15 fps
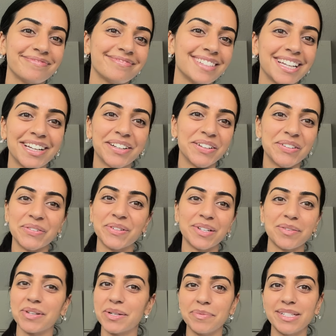I don't know what I'm
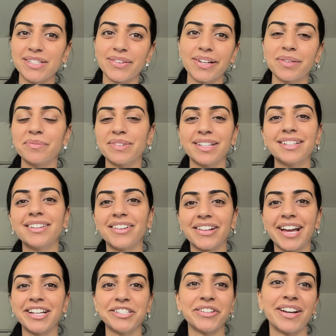going to be doing, but I'll
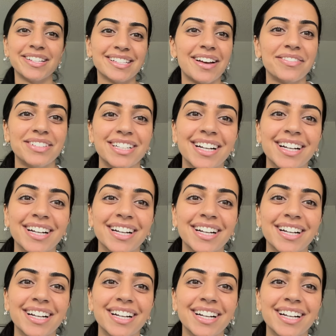catch you guys after.